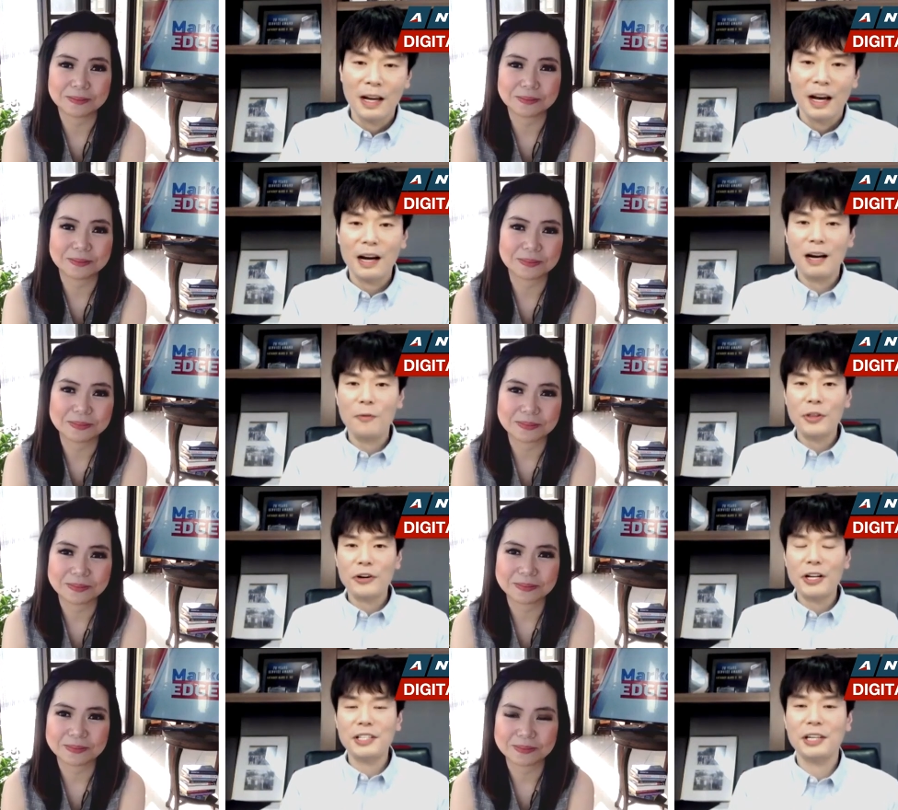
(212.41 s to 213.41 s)
Speaker 1: Uh, with the
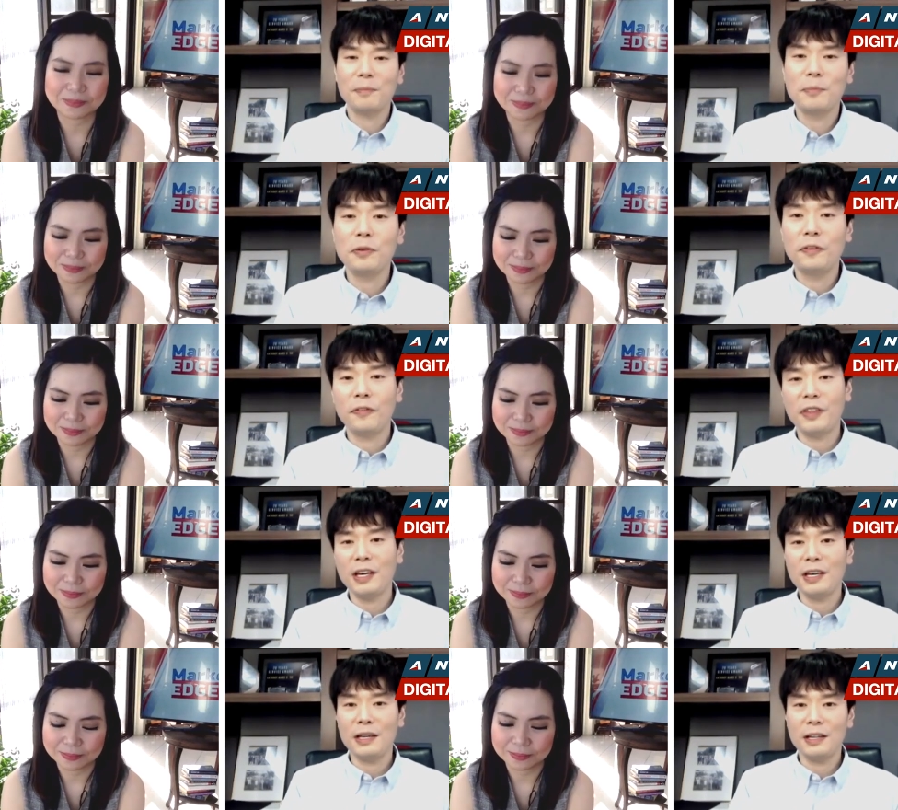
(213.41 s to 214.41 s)
recent move of
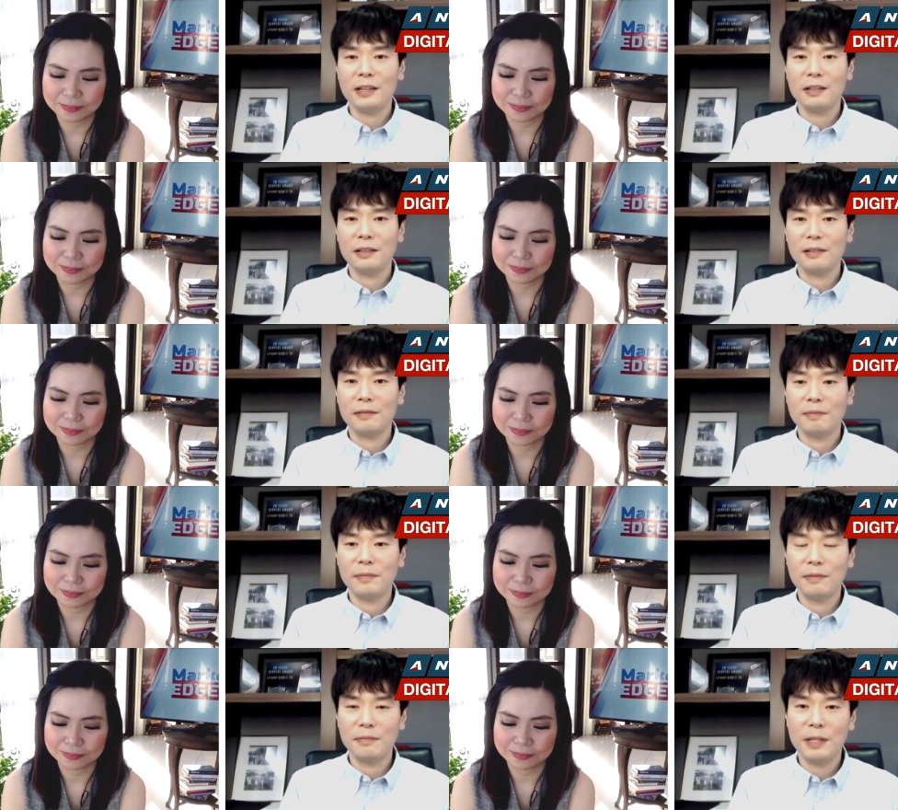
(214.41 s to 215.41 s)
the
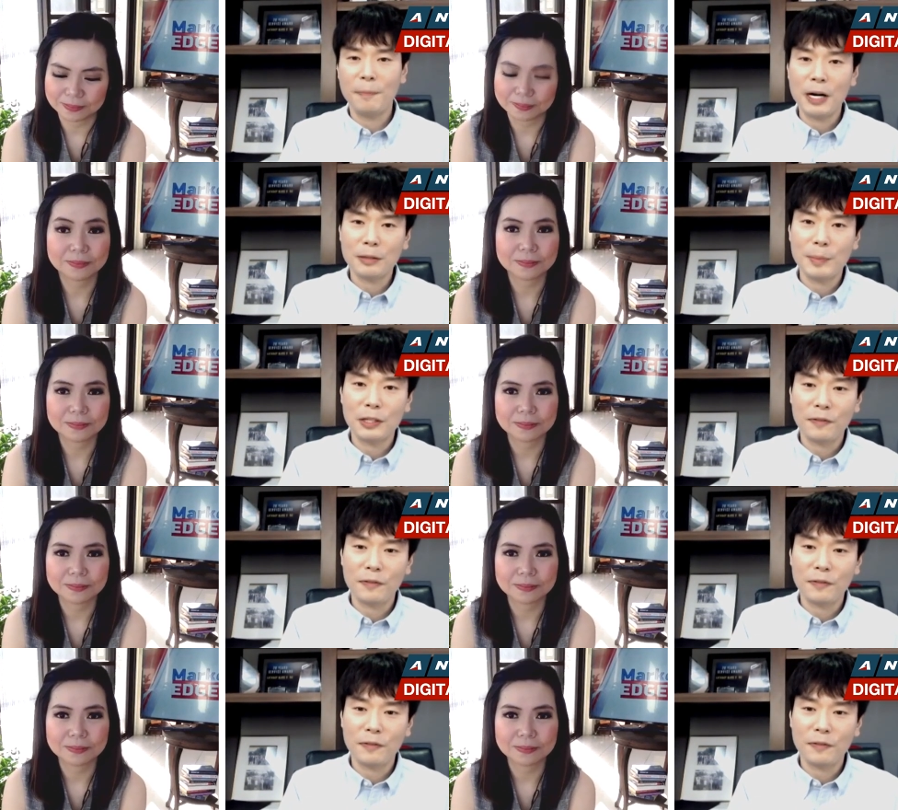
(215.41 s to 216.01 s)
Department of